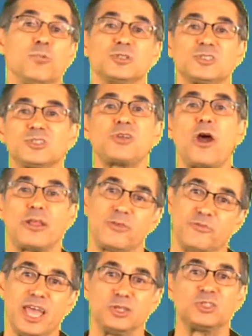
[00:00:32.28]
was the start of the
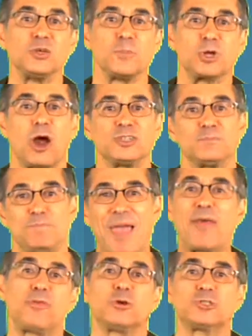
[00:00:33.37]
V8 Supercars
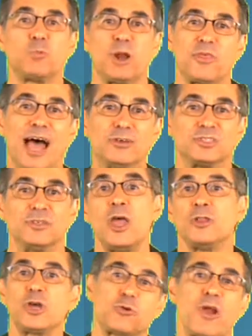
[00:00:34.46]
Bathurst 1000,
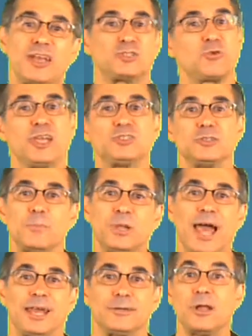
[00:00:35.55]
the greatest race on the
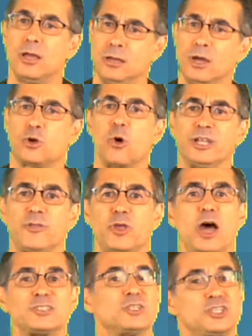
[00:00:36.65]
planet, according to the
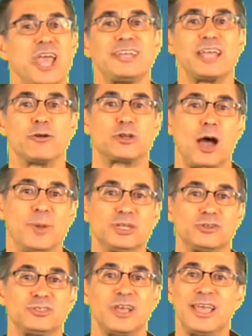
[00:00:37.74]
Aussie Shakedown
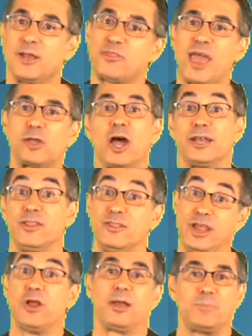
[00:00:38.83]
commenters, and thank God
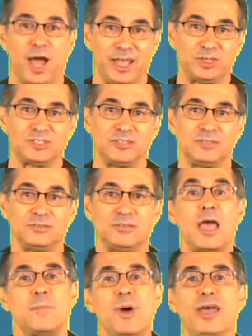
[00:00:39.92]
they're not biased.
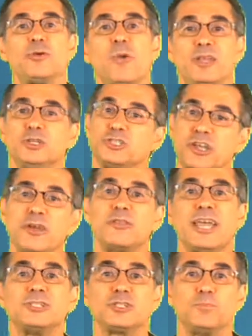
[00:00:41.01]
By the way, did you hear the
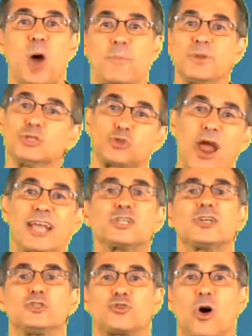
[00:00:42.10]
engine popping traction
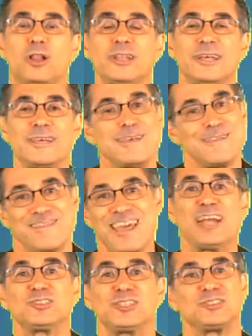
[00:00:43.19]
control?
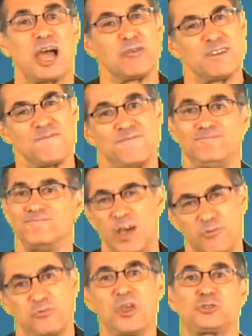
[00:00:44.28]
That's the sound
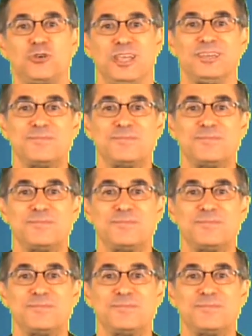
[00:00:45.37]
of victory.